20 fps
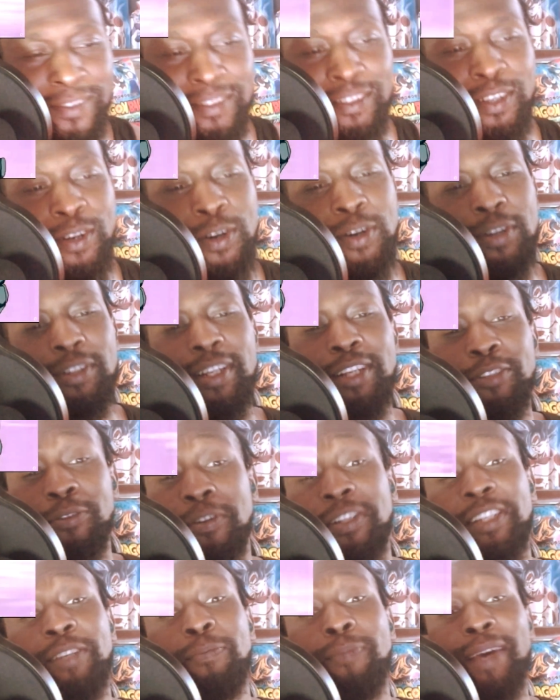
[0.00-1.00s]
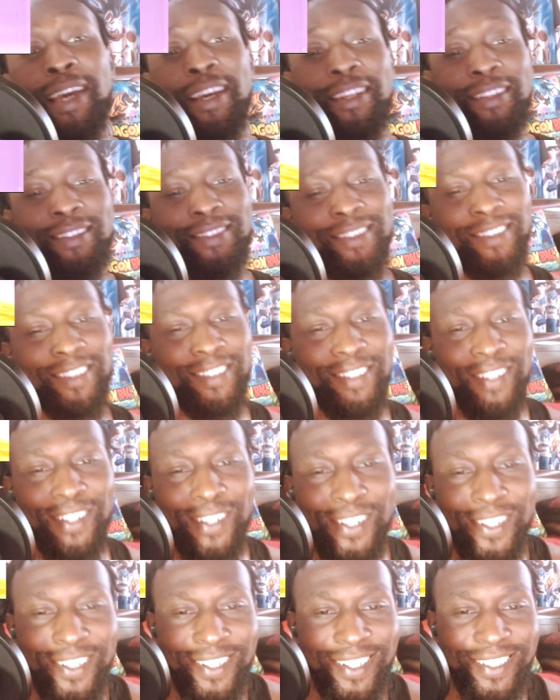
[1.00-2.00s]
Oh, that's what she meant. You know,
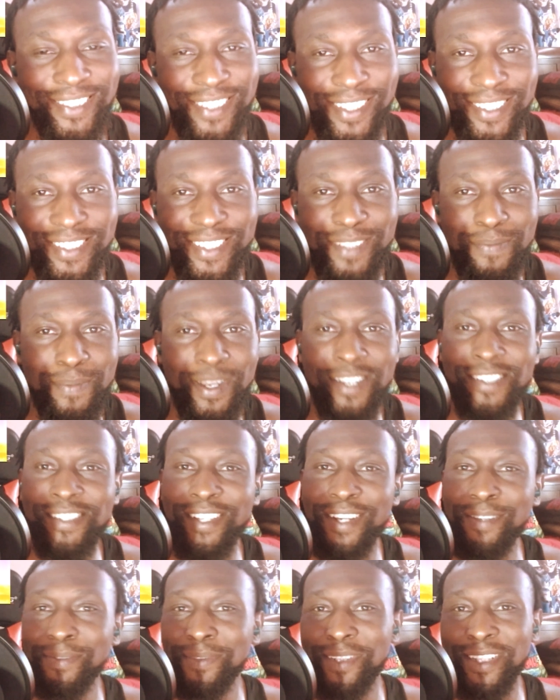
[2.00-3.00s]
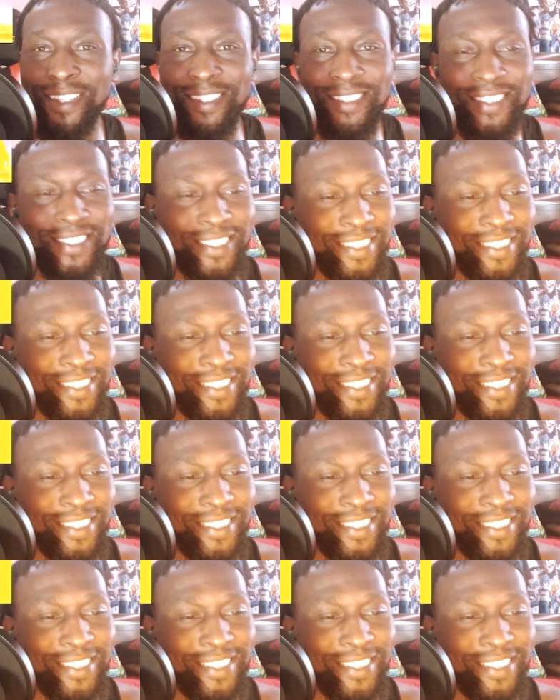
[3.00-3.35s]
I thought she meant something else.